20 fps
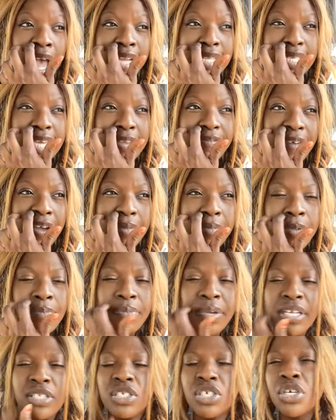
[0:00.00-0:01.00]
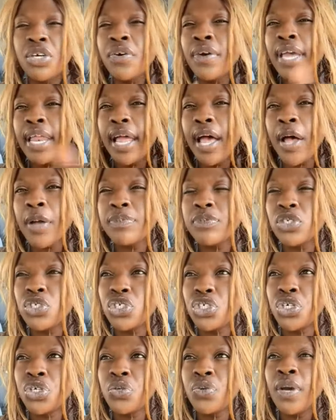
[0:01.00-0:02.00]
I take vitamin B2. It
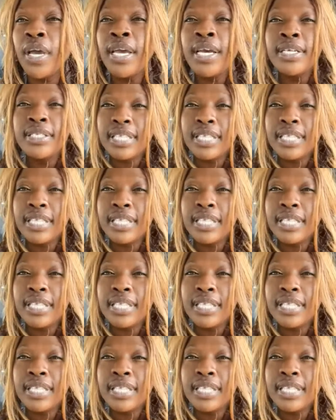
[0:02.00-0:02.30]
helps to